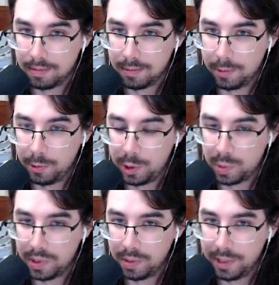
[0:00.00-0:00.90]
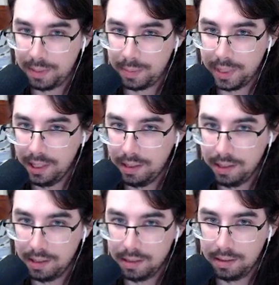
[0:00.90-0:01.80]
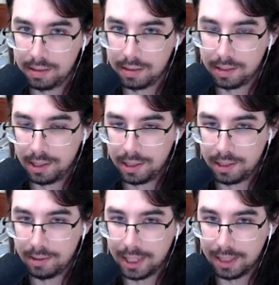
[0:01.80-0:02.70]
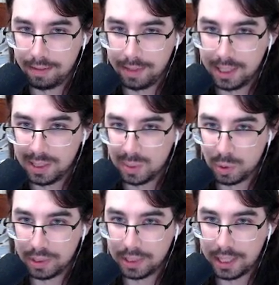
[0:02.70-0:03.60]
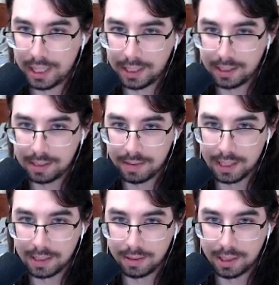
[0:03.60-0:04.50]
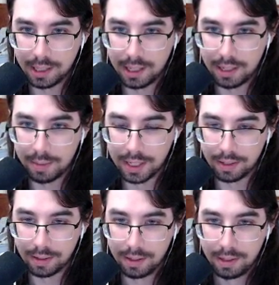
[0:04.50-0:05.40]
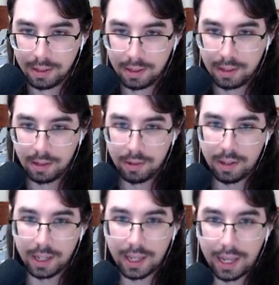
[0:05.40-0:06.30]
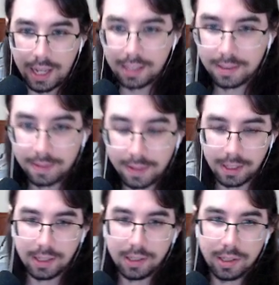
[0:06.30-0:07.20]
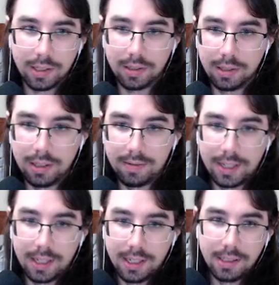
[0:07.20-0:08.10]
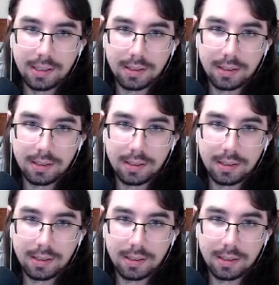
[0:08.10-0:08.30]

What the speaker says: Which one will it be? Dragonflies, more stats, if that's what you care about. Okay, cat is a very good early find.